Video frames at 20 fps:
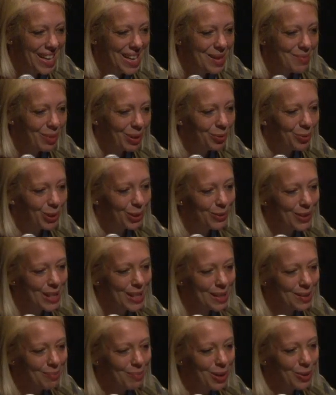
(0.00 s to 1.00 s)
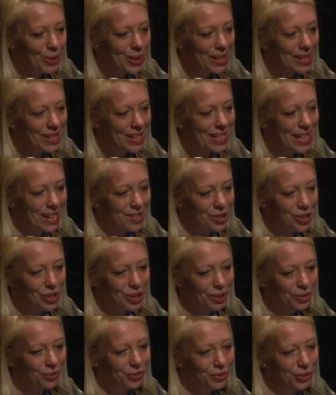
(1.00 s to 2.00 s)
But what was the most
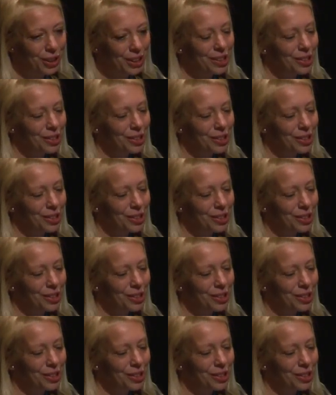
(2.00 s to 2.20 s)
essential for the